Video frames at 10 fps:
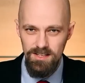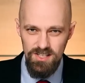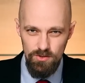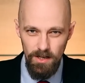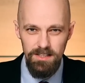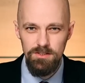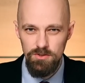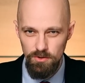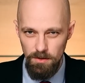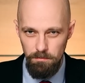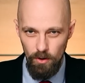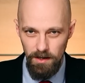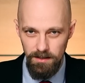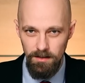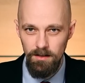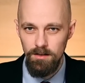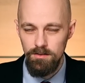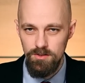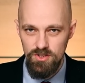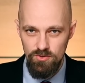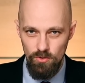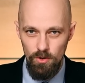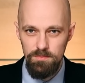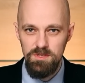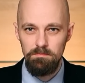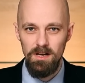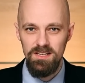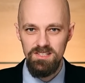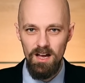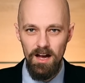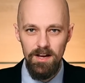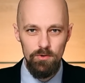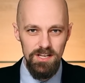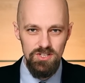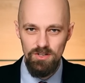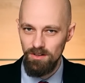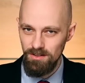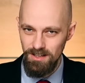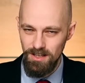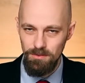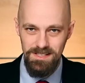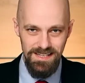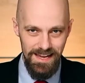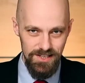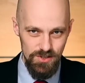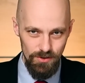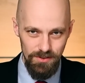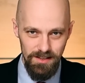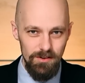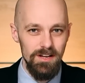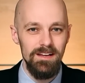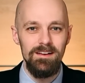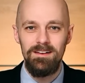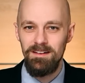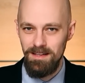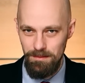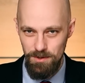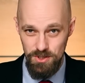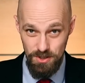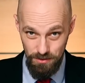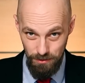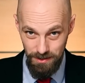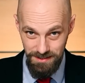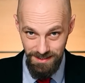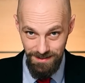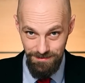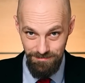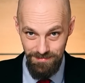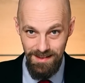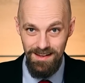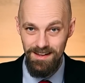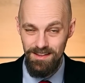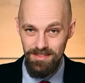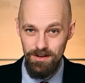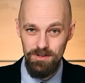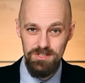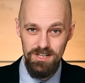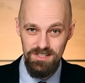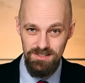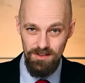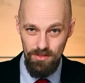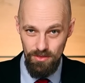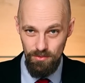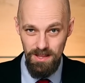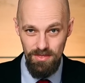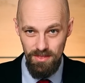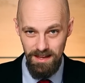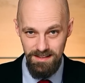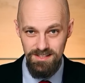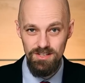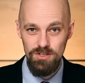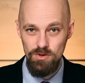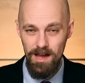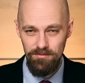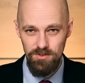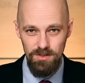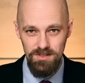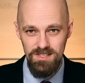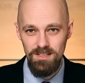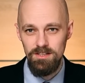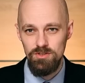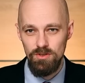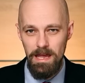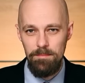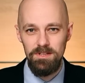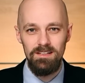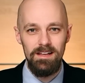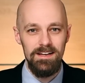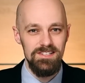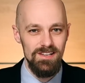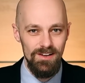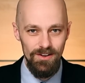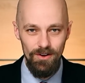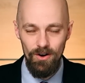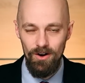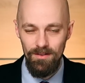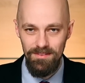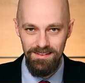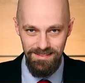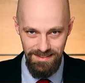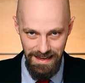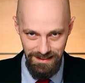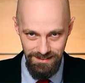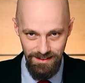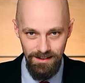Straight to the point. Strobes plus high-res shot equals extraordinary image quality. There are just 3 things you have to consider to capitalize on that.